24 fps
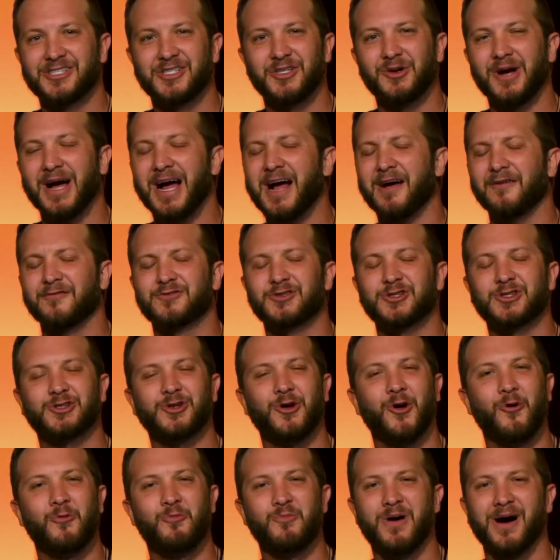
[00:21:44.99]
you have
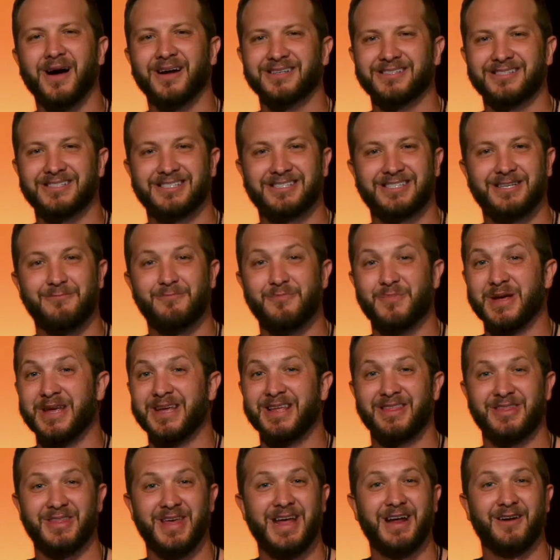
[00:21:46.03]
so much to be
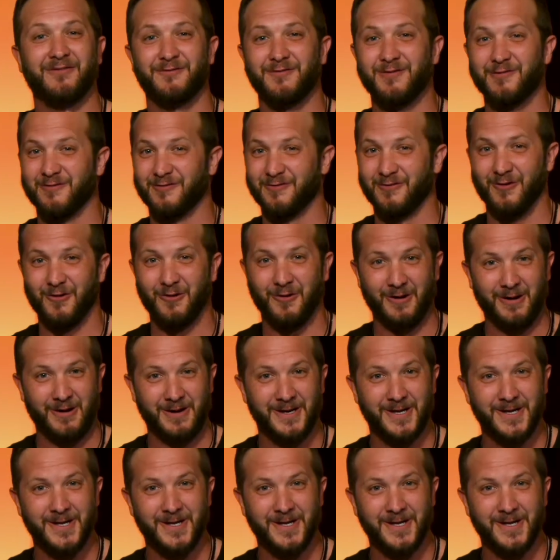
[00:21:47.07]
thankful for,